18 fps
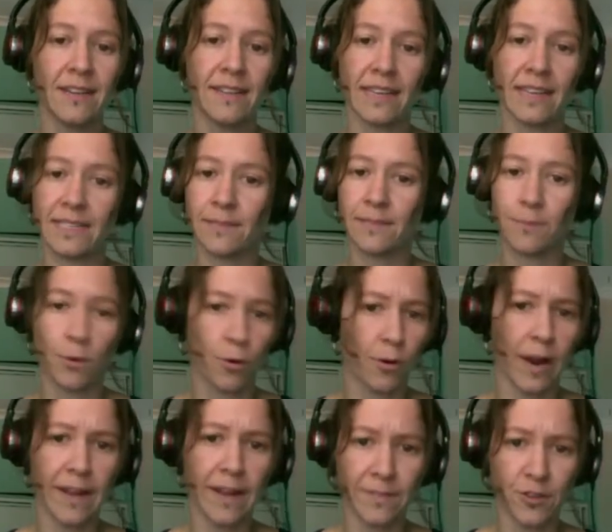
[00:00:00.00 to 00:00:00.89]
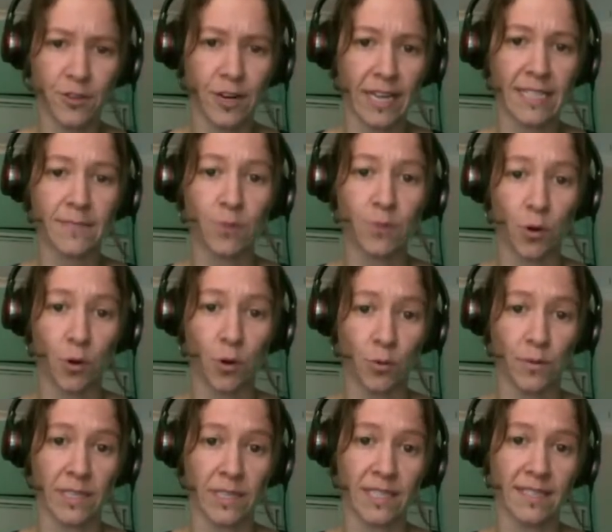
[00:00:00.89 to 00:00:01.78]
There's grave transport
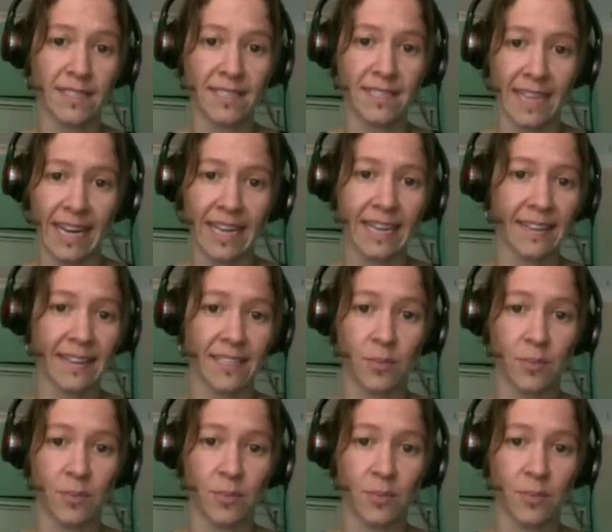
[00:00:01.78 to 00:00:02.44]
risks taking